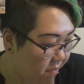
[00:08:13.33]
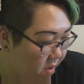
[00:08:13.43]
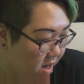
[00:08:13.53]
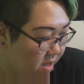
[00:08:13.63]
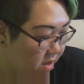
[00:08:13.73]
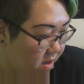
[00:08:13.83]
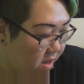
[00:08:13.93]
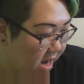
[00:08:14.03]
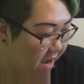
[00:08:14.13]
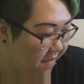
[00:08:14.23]
Brother,
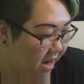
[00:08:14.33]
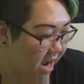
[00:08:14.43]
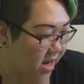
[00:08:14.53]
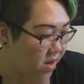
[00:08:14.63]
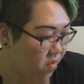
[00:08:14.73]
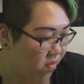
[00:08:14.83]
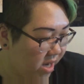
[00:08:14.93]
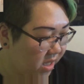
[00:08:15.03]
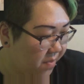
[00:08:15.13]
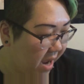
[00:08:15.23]
I've got a
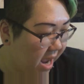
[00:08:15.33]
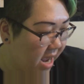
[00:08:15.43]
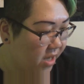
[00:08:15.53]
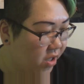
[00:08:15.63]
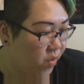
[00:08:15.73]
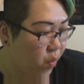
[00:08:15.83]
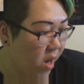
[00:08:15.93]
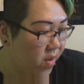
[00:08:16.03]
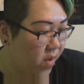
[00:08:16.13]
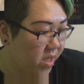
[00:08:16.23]
wristband. Just
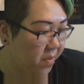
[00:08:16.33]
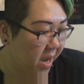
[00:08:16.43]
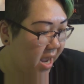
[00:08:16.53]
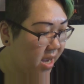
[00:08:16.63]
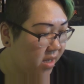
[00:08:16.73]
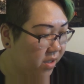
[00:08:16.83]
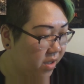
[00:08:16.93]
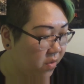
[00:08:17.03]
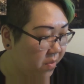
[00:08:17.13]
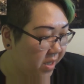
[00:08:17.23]
one wristband.
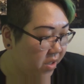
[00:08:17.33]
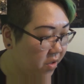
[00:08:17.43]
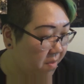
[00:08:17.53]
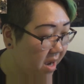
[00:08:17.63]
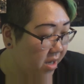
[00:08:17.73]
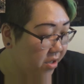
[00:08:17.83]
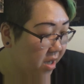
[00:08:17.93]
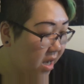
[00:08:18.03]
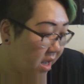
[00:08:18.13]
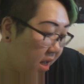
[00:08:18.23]
2 would be too much.
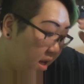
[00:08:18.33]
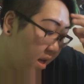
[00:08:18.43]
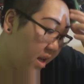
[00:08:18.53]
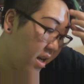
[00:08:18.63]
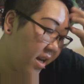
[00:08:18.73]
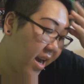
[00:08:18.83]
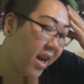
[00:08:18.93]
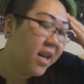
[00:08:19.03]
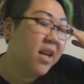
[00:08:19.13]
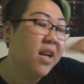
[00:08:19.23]

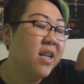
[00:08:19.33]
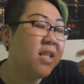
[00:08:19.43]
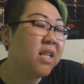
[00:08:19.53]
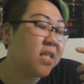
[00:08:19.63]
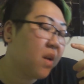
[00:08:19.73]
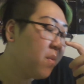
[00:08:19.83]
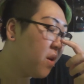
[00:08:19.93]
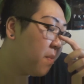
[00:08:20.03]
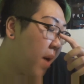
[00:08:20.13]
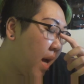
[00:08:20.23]
Yeah. And then they
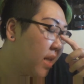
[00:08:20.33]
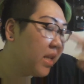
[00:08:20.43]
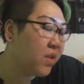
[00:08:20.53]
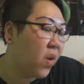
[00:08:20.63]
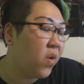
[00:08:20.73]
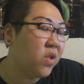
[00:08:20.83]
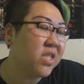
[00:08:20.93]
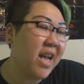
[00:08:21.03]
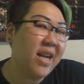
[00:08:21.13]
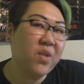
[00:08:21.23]
stumble upon this
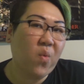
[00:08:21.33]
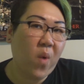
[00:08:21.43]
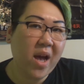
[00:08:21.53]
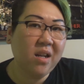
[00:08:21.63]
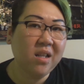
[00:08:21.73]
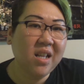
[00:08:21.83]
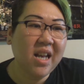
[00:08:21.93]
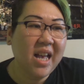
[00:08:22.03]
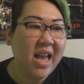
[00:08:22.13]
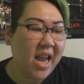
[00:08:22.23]
old-ass well,
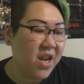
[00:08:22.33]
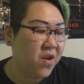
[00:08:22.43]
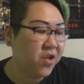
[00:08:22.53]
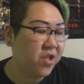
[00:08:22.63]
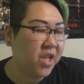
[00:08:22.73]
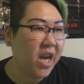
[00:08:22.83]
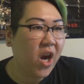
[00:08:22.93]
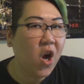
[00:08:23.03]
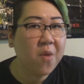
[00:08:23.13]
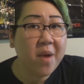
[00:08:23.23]
and they're just like,
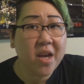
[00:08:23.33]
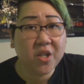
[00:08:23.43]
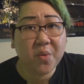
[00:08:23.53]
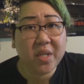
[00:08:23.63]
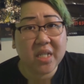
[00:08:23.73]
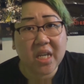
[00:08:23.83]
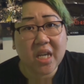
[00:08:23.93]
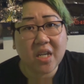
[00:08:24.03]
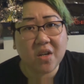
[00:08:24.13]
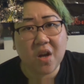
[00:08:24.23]
oh man, should we
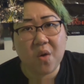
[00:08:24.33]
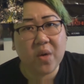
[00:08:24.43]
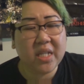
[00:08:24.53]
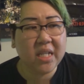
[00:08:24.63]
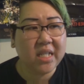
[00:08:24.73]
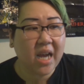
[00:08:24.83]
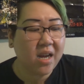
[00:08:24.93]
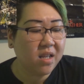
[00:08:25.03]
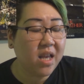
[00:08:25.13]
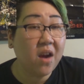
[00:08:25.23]
see, you know, what's
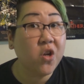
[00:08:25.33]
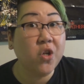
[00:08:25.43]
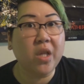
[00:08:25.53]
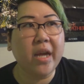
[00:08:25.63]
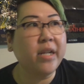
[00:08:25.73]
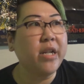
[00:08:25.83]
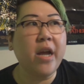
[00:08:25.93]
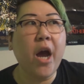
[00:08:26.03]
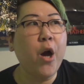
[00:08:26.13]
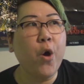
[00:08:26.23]
inside of there? And you're like,
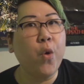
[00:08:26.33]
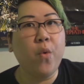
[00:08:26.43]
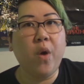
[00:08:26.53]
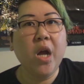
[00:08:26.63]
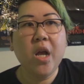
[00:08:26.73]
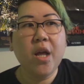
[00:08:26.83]
no!